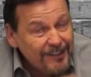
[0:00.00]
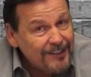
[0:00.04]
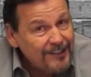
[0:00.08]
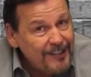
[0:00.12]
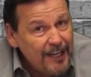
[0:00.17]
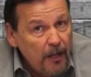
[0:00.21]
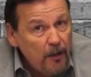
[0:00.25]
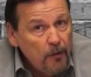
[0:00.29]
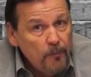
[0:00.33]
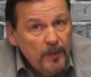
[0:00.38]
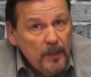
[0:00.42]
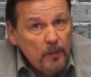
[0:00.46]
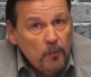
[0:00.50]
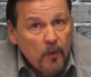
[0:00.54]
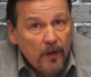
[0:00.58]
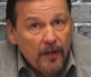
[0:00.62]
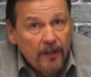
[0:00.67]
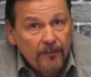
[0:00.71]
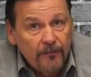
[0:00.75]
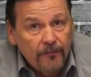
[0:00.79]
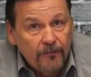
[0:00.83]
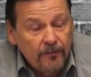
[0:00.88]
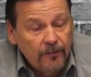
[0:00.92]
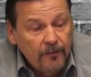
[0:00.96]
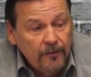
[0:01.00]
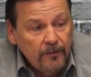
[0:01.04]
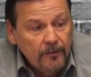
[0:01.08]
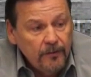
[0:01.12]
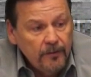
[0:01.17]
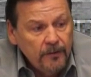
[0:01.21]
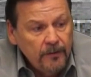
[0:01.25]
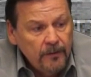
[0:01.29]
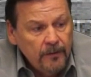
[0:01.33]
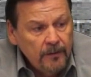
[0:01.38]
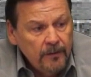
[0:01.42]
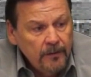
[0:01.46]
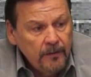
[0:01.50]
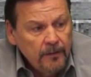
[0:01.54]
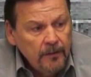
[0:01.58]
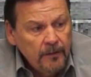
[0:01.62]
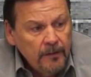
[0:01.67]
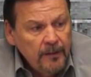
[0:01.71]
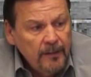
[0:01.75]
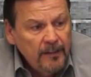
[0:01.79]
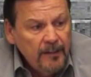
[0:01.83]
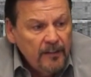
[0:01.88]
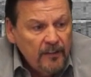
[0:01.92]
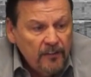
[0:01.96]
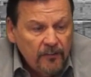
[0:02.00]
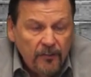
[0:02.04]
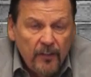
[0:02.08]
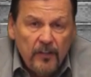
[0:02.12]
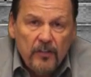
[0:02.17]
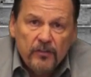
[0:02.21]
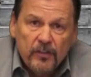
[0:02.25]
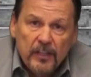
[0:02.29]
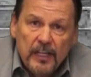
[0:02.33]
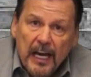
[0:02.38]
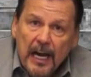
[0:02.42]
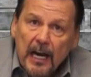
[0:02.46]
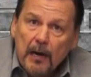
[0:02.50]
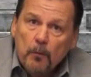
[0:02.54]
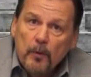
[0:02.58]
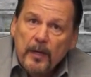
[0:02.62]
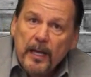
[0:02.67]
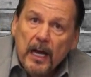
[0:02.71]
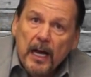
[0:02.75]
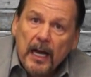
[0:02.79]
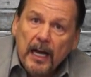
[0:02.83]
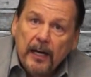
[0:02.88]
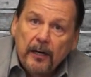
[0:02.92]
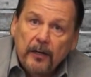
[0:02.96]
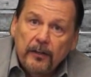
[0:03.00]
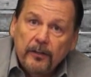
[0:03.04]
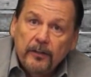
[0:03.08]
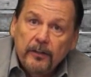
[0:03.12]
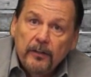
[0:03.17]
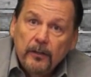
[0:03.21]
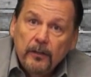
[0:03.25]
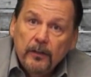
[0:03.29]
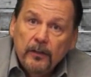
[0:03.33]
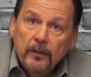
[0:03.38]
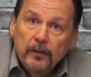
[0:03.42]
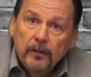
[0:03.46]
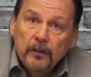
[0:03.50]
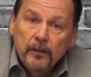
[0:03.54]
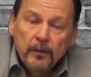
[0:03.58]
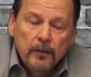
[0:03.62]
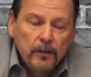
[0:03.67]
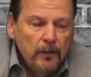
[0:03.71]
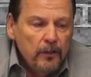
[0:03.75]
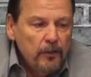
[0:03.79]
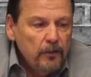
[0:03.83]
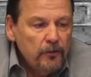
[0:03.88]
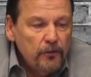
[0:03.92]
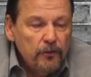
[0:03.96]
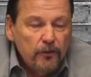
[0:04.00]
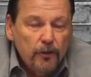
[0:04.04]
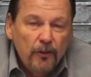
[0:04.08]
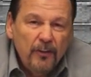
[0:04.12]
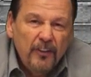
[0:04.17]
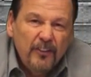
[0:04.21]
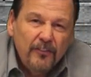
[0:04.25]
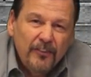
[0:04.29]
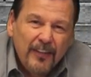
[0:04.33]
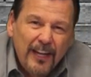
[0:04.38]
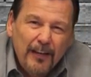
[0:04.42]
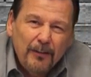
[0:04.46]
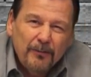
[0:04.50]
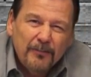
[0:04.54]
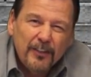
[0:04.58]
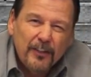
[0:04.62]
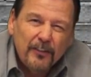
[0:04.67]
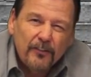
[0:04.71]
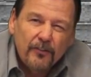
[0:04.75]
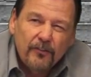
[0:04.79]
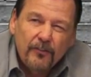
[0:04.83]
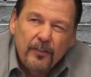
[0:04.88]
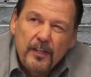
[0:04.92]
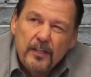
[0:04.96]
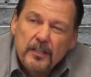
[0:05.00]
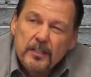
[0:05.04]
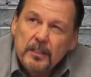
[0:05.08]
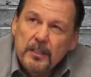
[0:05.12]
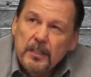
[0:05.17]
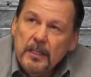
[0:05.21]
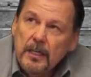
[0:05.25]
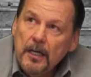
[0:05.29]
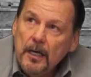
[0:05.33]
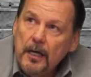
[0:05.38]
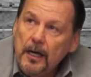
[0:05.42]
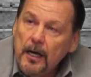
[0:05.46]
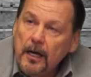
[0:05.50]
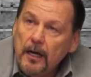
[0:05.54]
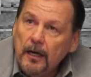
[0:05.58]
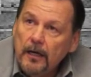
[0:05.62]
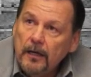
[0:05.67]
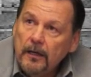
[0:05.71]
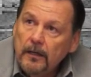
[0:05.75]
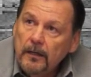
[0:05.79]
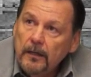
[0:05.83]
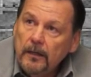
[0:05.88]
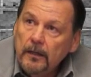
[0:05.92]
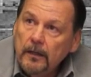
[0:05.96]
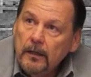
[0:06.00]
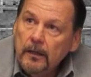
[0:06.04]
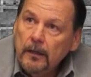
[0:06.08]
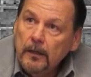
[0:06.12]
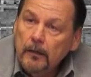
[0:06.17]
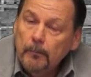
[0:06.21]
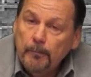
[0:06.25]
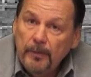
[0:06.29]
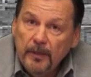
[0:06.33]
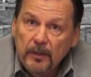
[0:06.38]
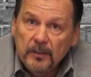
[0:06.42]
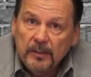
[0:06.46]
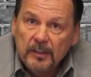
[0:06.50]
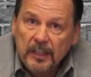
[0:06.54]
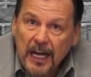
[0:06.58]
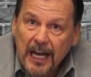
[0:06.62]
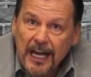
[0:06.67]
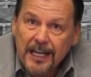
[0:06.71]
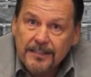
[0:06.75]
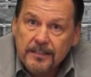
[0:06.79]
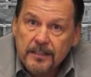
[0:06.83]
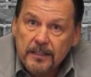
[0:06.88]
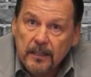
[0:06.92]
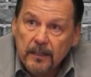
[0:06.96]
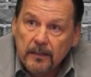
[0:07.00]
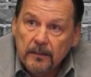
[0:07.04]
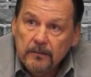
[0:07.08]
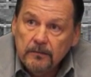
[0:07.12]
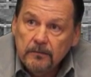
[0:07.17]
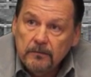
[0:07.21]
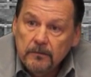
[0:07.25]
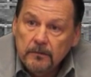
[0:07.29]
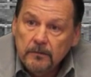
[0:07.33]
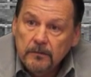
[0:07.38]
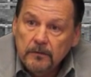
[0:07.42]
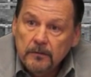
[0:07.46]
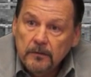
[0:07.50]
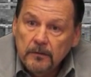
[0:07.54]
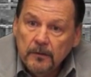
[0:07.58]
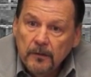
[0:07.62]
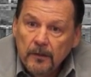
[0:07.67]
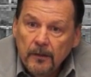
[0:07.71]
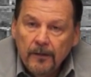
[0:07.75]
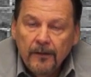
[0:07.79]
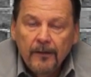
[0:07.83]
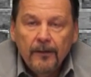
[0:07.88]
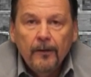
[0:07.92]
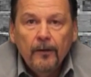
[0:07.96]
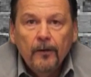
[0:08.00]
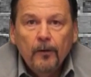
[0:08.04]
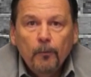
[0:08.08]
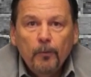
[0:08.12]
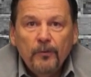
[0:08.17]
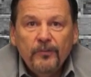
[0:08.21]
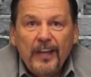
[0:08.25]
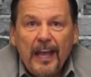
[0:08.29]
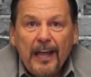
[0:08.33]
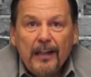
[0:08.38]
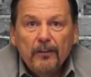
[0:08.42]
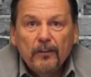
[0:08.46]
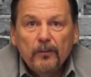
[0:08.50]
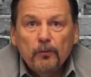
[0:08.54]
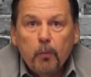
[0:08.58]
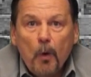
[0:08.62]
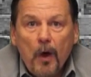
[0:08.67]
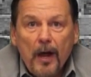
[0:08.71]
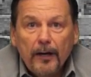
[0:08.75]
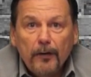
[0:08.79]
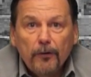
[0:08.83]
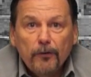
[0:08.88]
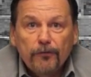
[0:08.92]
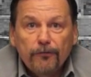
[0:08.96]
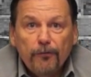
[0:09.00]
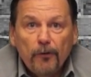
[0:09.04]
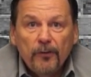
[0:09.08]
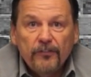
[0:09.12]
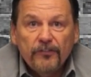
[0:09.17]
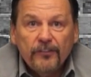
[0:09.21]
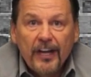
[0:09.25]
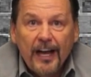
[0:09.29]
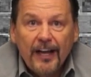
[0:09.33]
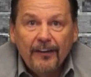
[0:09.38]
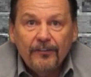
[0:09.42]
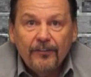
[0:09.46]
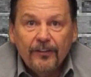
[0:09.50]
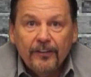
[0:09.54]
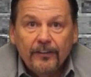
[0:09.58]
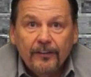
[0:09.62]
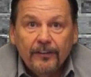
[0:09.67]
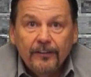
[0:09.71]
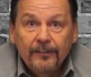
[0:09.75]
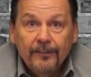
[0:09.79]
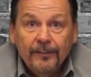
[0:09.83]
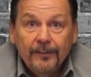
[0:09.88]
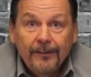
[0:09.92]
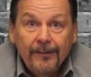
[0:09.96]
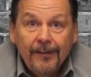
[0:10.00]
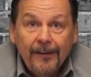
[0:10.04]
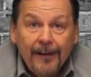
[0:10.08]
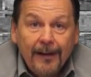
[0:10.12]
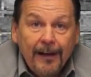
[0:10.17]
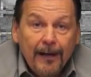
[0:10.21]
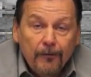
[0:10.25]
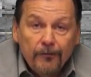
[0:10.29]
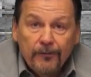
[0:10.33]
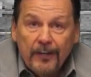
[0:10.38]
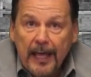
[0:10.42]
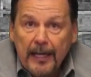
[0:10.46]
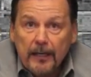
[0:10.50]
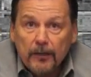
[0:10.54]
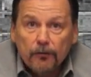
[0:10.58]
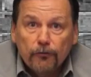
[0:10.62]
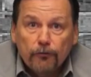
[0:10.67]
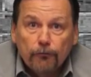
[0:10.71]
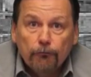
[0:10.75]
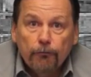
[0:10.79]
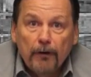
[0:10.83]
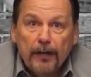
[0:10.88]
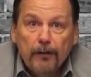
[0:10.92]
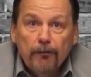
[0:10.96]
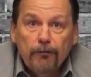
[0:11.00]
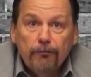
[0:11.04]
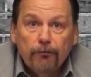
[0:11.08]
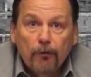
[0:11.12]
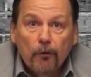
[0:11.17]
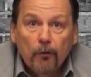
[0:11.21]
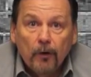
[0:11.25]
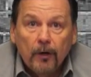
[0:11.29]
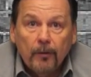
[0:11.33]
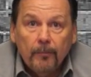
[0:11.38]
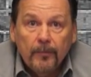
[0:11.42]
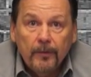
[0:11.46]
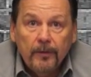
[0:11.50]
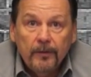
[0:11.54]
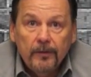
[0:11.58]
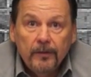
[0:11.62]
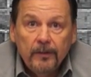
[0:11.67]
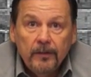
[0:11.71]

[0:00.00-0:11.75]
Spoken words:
to tell me was, CCR we hired. Turns out that CCR, Bill Tazia, was Alex Walker's first cousin. How's that a string through him?